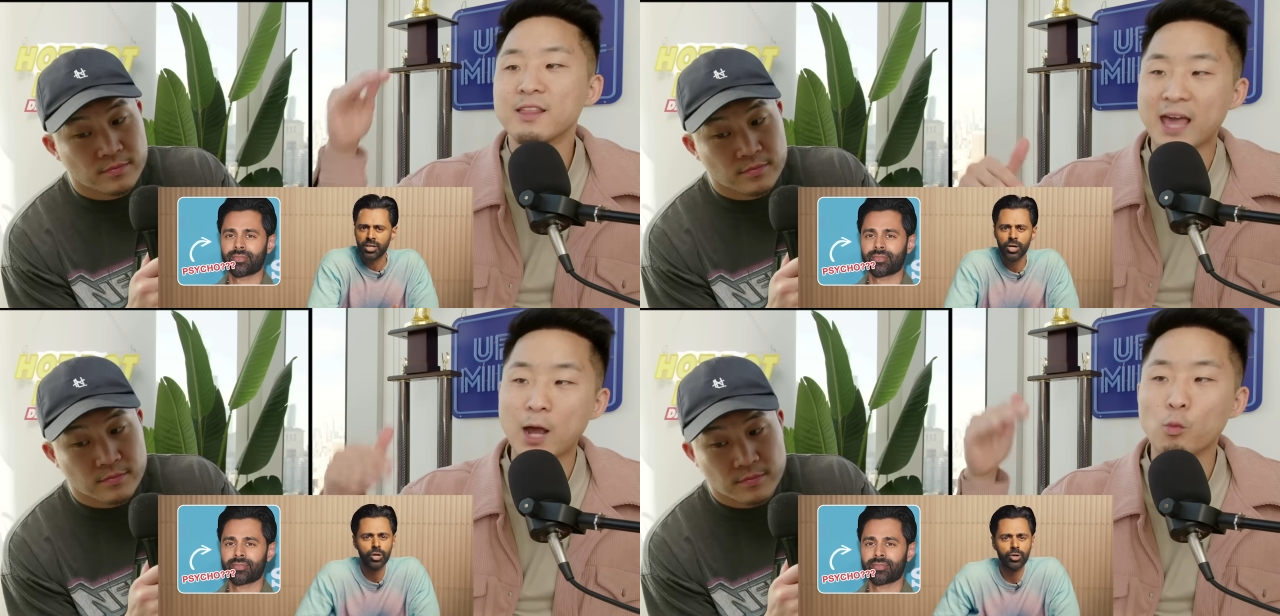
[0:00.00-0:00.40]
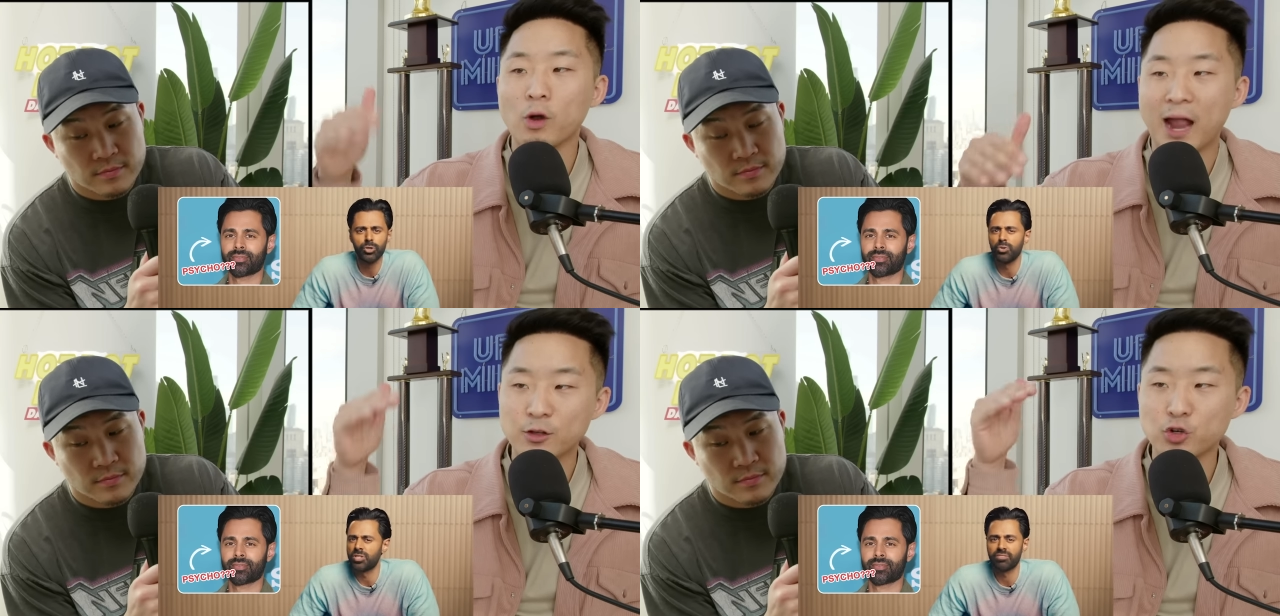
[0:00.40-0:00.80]
Speaker 1: that
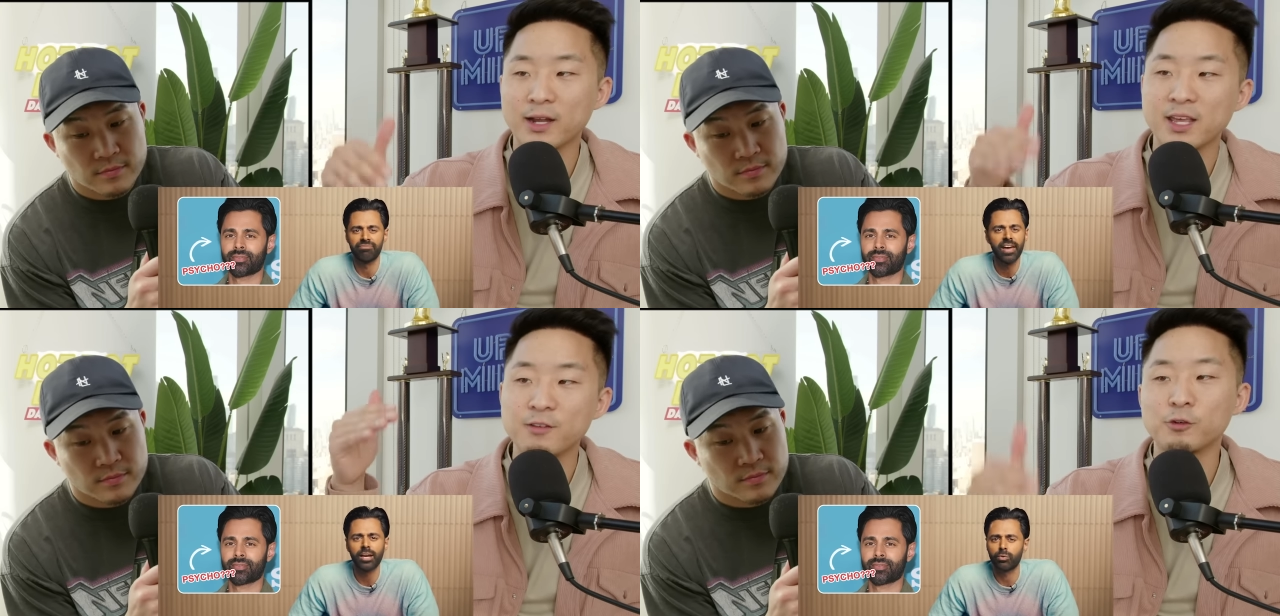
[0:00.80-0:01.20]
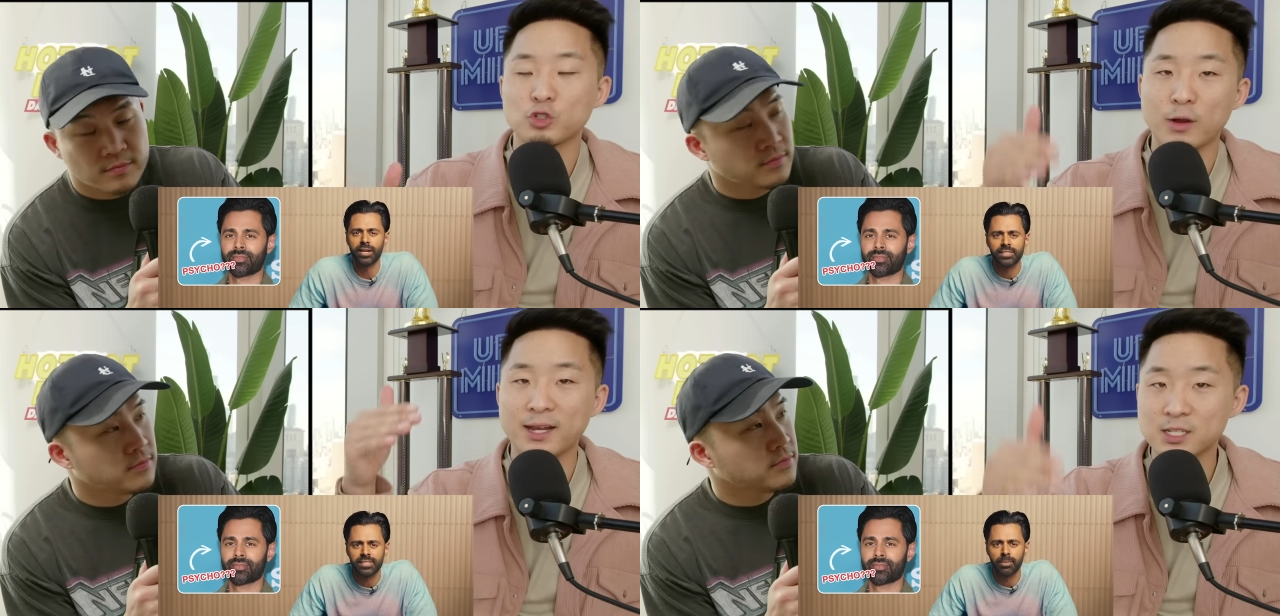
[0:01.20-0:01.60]
were trying to
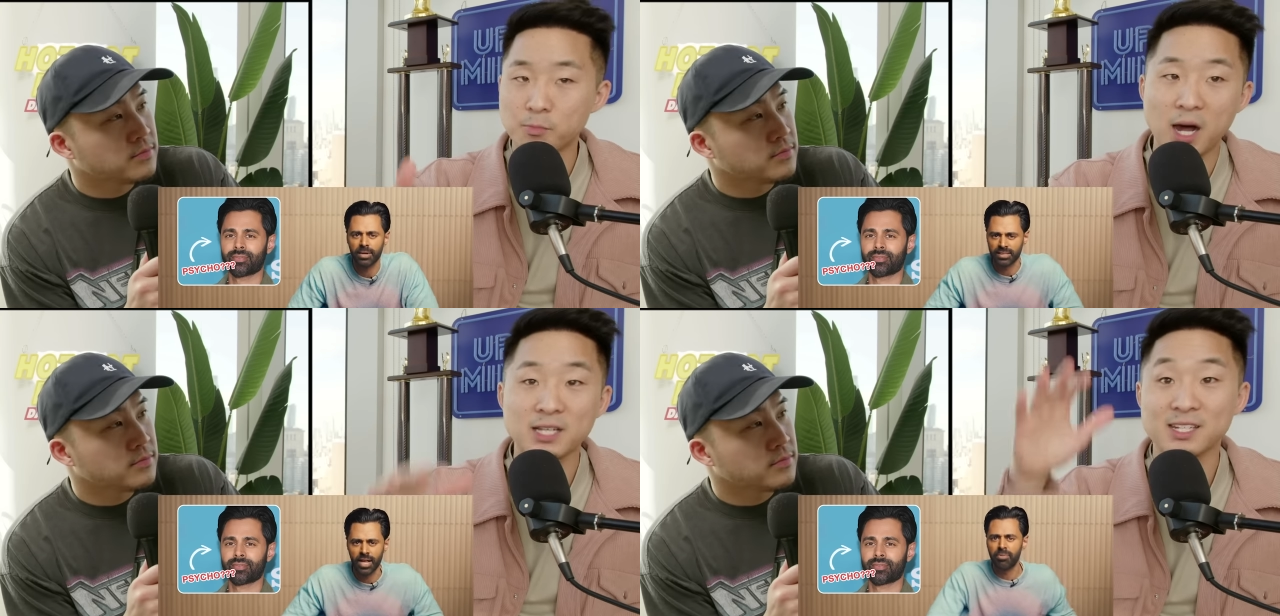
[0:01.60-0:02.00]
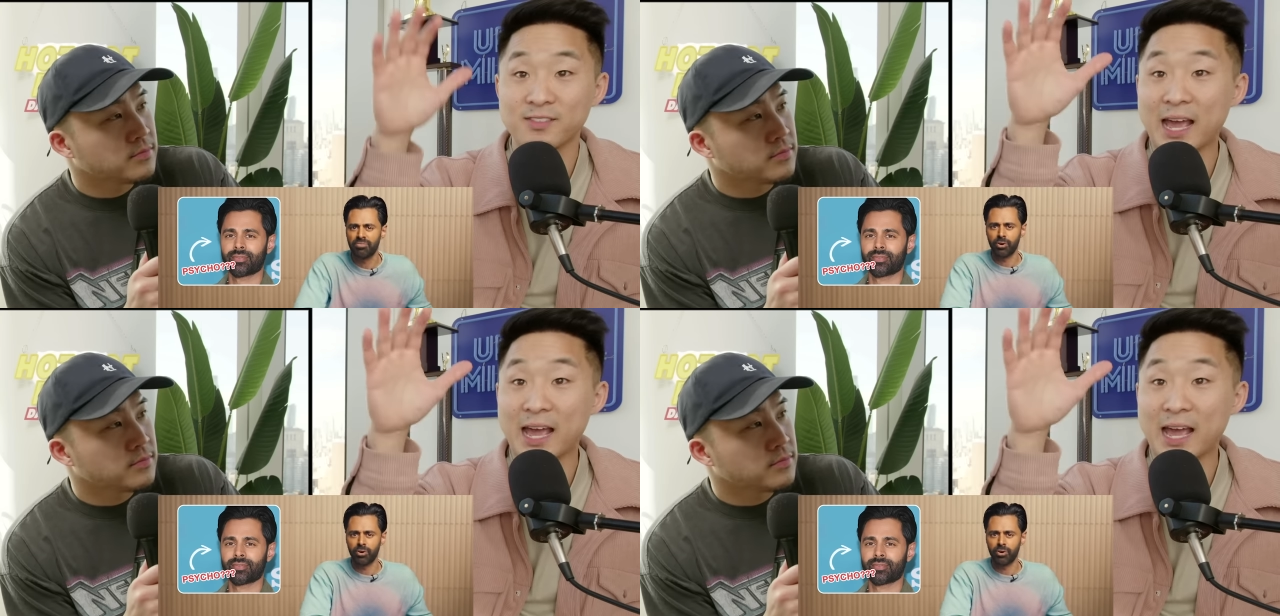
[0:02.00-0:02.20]
infiltrate his mosque.